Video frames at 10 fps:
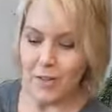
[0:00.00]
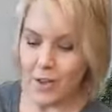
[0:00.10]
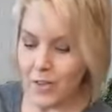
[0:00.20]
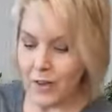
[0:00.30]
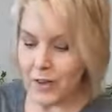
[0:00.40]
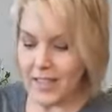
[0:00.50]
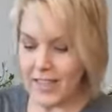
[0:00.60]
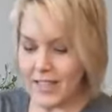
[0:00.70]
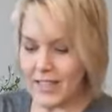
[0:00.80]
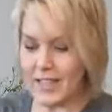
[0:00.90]
Although I
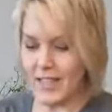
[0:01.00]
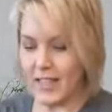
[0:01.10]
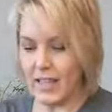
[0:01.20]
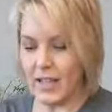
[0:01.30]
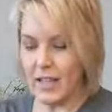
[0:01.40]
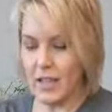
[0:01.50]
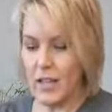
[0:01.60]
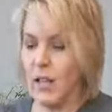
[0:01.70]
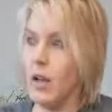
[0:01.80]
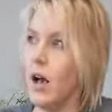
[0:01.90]
did see,
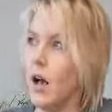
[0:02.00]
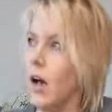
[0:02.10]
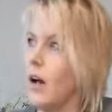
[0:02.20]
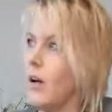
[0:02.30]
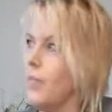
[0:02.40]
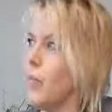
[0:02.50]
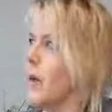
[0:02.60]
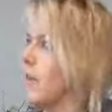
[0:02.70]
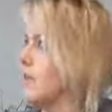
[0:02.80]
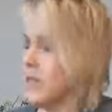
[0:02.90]

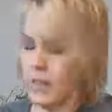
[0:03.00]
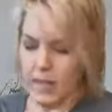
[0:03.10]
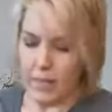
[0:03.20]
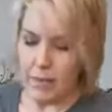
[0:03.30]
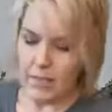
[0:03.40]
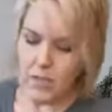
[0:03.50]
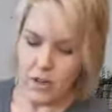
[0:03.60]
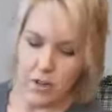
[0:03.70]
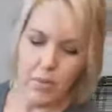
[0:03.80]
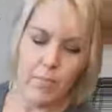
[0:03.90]
what is the layman's
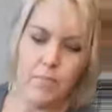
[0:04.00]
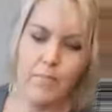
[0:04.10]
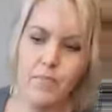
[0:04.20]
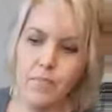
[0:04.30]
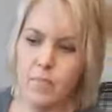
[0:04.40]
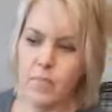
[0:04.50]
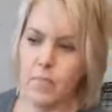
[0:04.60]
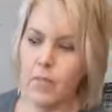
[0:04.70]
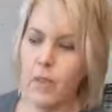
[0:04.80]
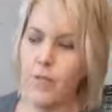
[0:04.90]
term
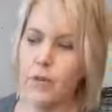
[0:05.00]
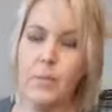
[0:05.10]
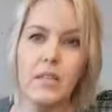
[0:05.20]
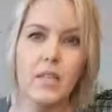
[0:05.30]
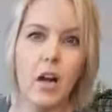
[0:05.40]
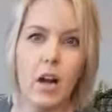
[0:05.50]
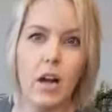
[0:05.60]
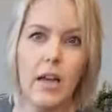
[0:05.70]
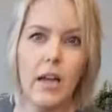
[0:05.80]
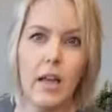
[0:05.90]
for
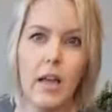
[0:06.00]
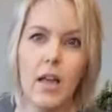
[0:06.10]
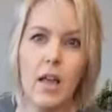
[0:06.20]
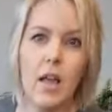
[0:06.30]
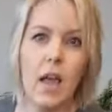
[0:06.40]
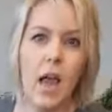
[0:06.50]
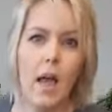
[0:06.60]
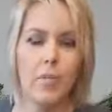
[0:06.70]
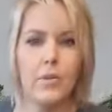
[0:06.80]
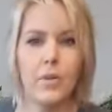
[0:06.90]
muscari?
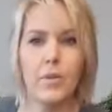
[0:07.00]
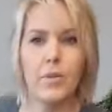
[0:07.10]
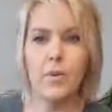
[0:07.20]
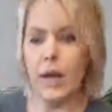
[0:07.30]
M-U-S-C-A-R-I.